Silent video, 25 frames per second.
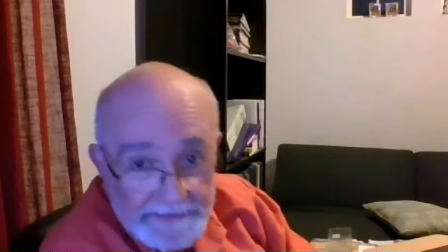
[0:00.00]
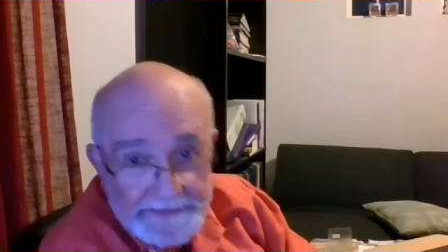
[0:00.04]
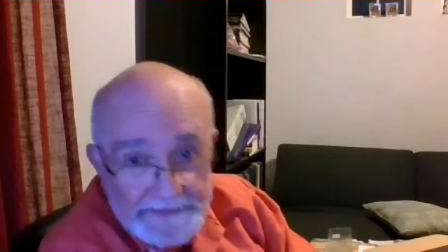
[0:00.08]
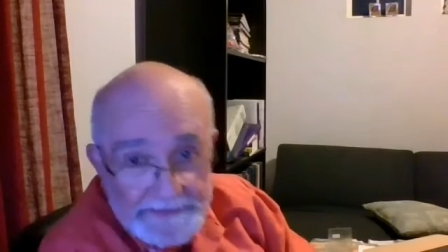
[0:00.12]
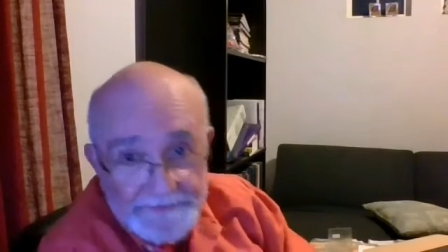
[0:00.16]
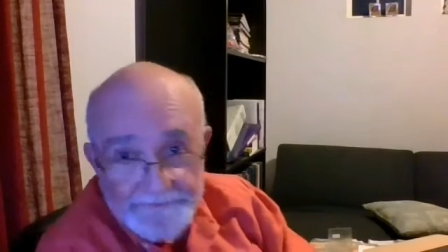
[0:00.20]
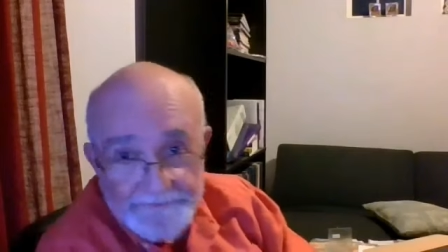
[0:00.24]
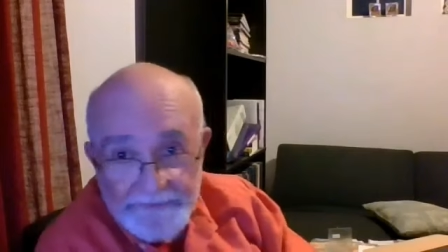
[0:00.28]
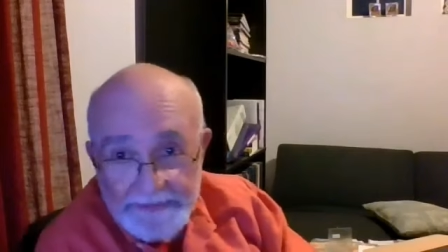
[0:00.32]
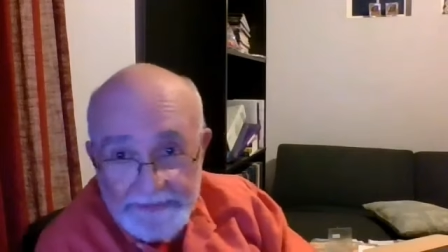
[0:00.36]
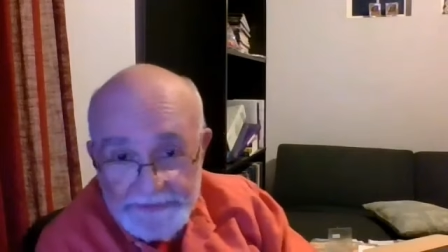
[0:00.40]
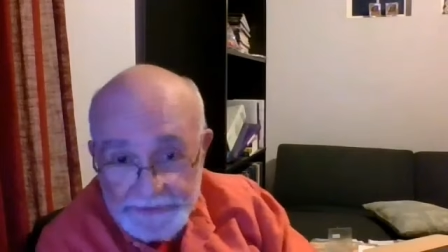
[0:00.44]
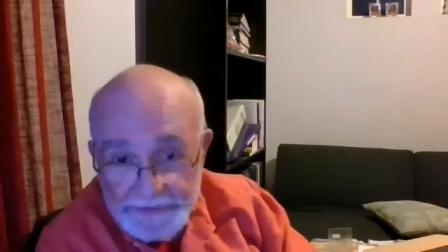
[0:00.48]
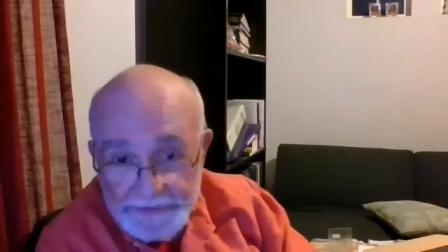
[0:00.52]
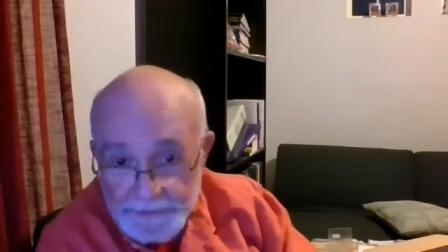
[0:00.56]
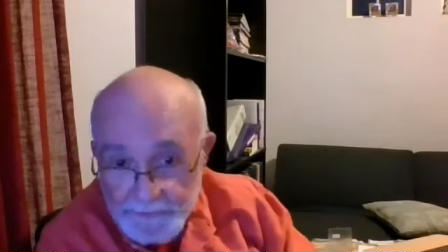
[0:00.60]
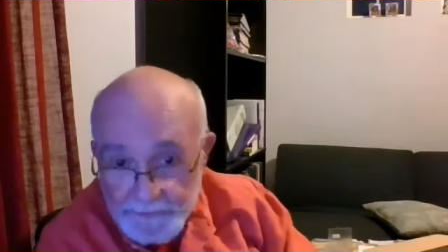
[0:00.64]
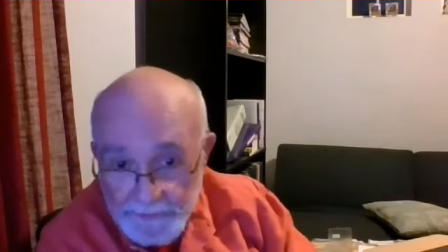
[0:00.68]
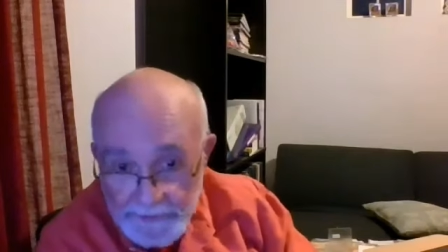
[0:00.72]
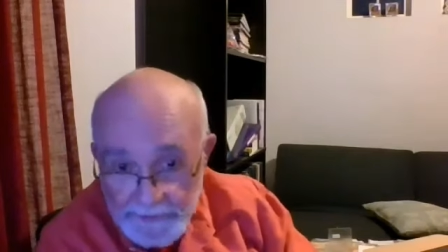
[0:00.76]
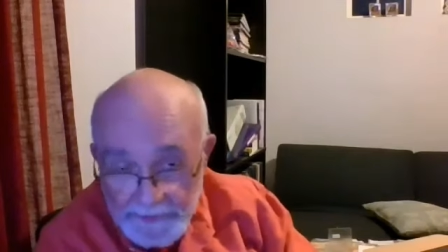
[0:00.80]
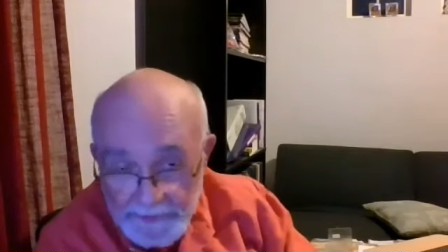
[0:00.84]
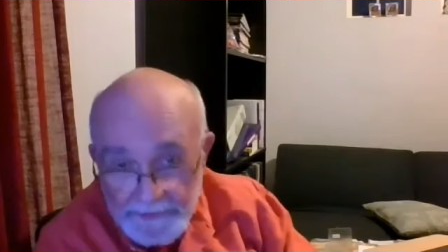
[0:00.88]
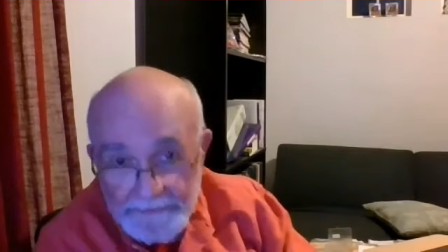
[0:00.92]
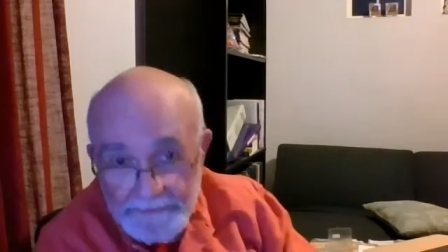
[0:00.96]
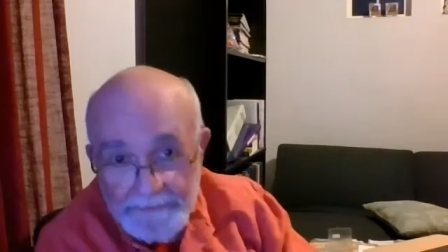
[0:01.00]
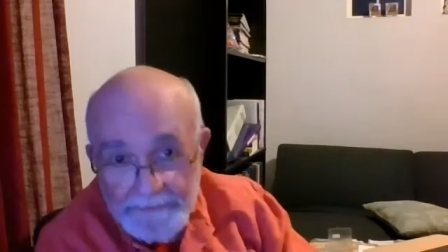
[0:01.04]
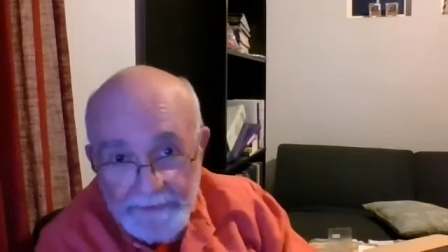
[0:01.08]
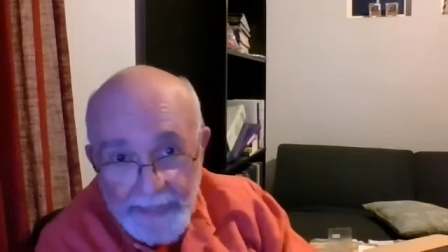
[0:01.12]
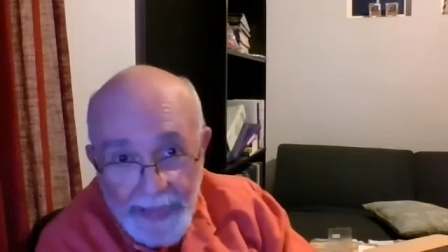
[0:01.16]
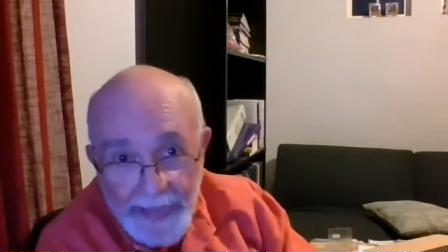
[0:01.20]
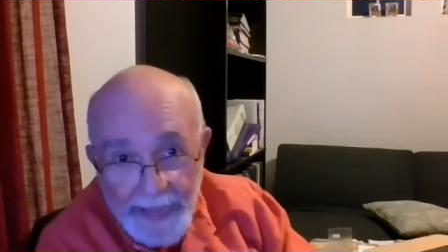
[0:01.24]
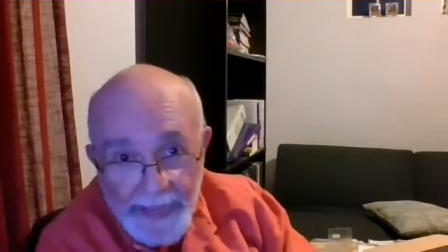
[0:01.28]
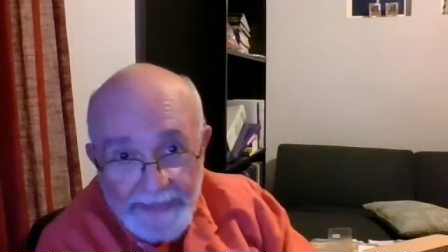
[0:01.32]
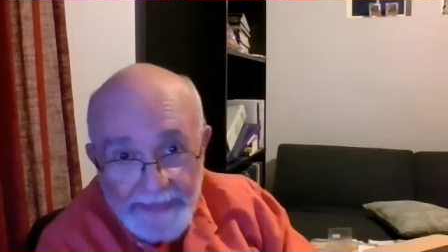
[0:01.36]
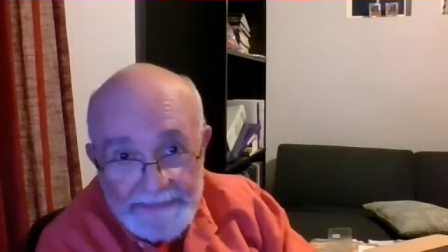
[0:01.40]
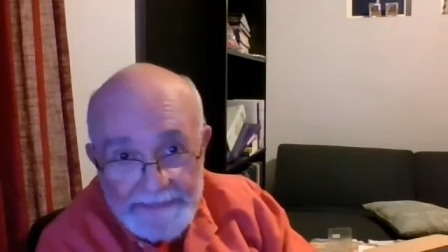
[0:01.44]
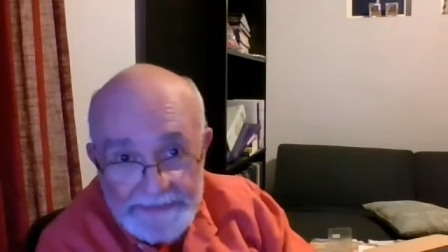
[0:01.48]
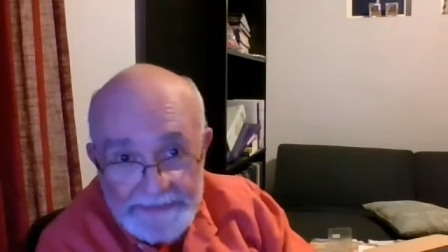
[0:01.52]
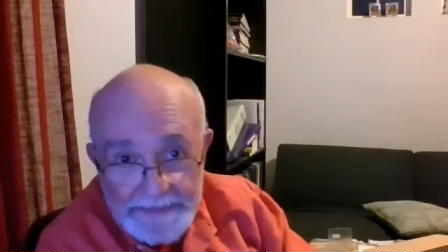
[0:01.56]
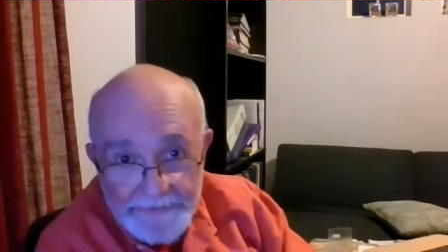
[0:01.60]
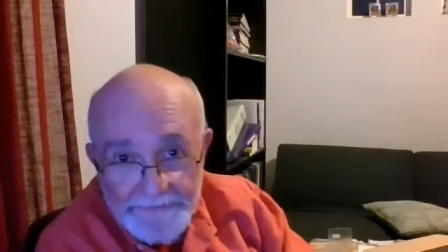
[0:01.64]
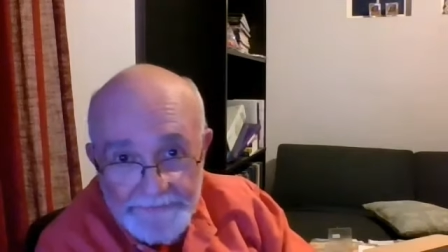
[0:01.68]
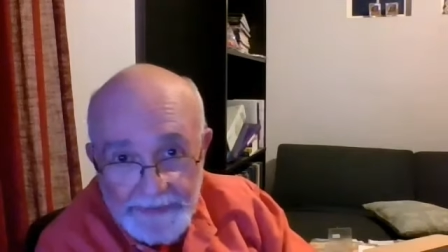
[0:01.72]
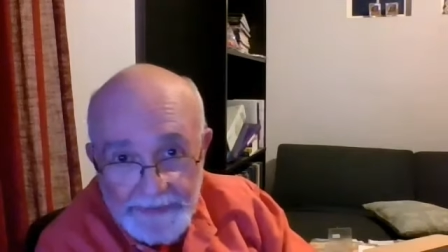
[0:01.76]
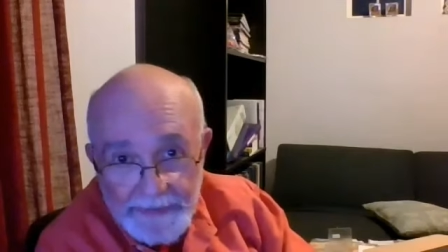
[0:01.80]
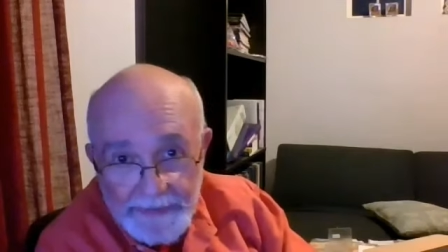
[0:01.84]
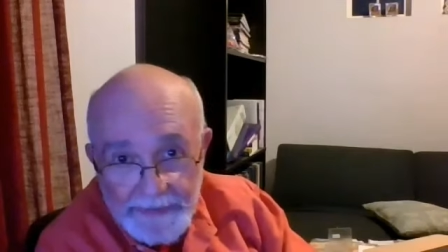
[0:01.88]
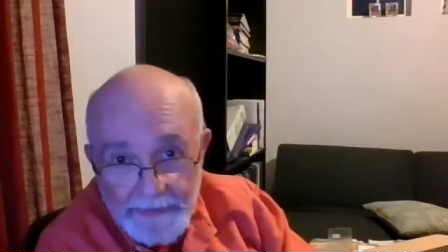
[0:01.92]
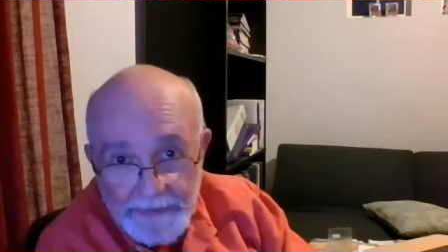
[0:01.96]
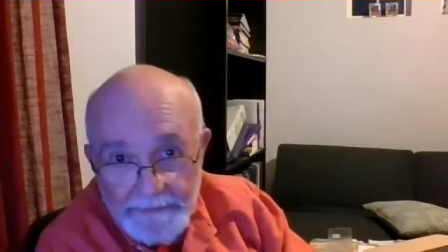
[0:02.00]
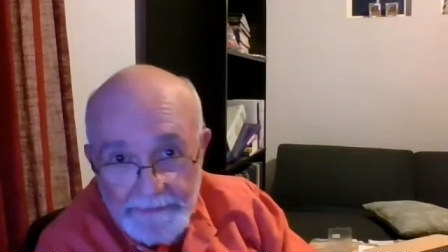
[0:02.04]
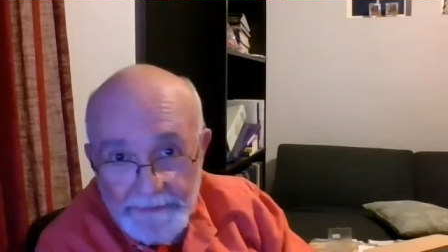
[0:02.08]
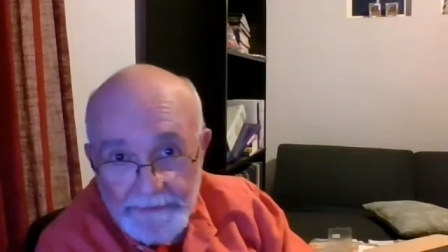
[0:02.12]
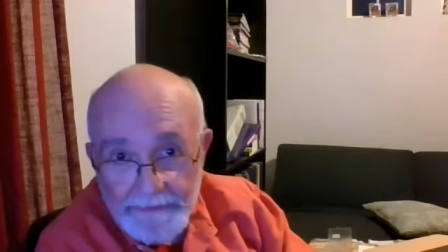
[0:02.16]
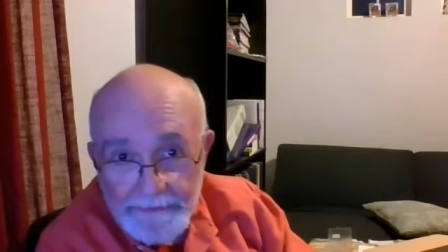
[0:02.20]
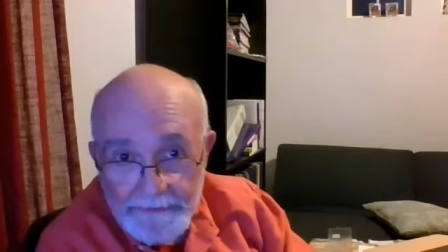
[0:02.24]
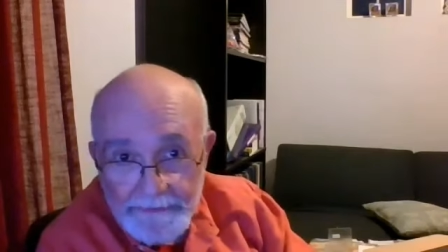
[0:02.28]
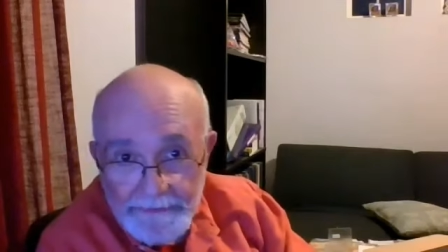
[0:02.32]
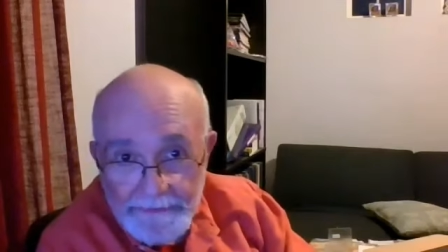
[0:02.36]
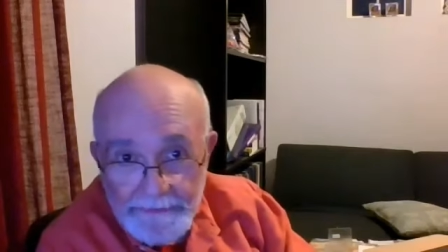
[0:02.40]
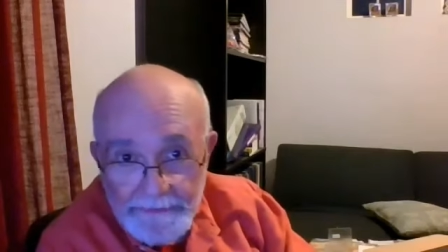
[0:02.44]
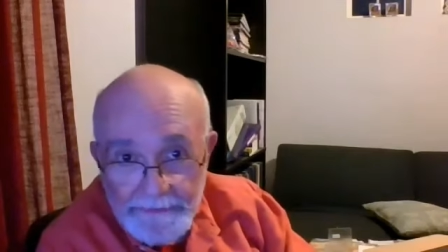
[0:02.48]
individual activity,